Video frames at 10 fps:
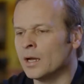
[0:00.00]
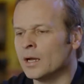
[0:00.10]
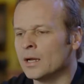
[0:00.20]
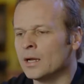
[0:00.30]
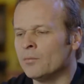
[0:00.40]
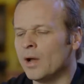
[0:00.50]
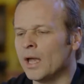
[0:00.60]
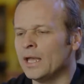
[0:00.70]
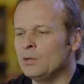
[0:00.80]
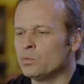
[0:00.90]
Um,
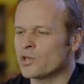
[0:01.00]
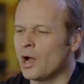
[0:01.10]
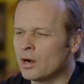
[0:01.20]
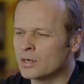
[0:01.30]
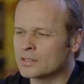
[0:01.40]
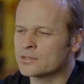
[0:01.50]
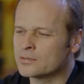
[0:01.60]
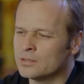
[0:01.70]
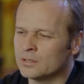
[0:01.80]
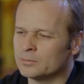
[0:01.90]
it was hard
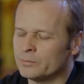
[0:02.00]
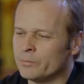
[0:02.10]
because you know